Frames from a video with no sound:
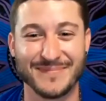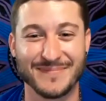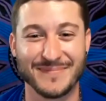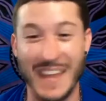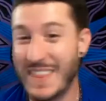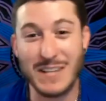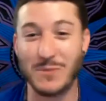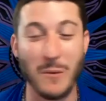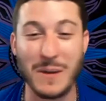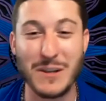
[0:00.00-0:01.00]
And that's what
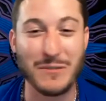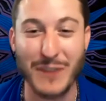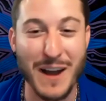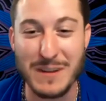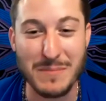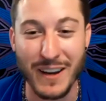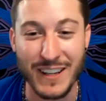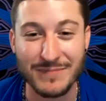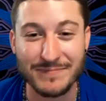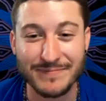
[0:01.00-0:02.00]
we do for everybody.
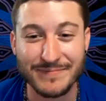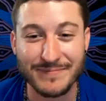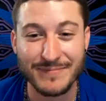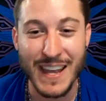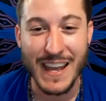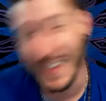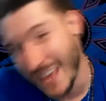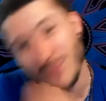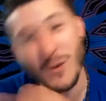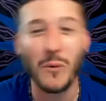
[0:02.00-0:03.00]
And that's
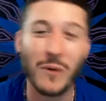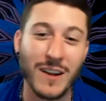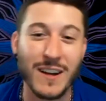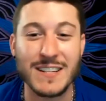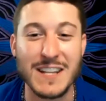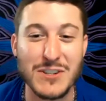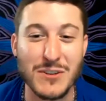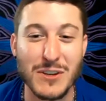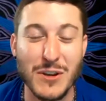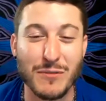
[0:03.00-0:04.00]
what we're going to teach you to
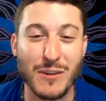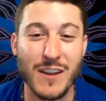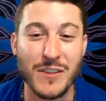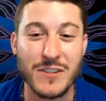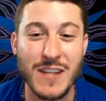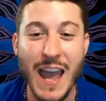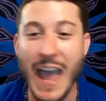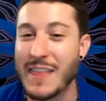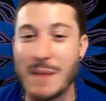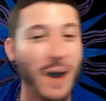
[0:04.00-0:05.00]
do for others.
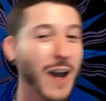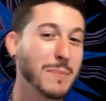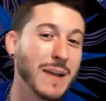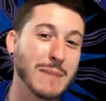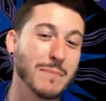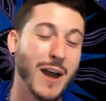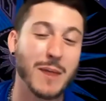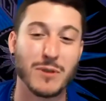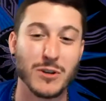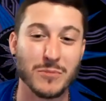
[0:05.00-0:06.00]
And then bada bing, bada
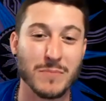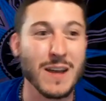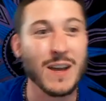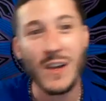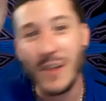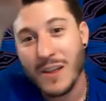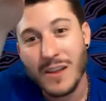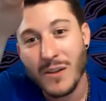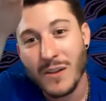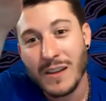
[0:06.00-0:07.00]
boom.
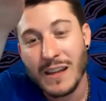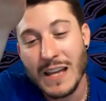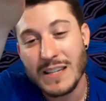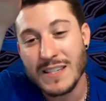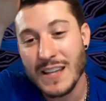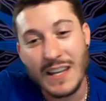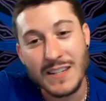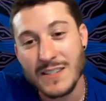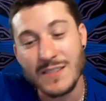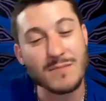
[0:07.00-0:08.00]

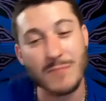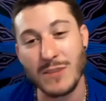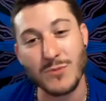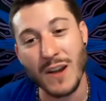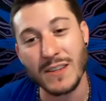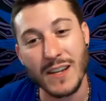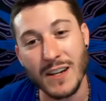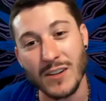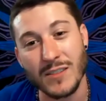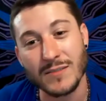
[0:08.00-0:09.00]
It's right there.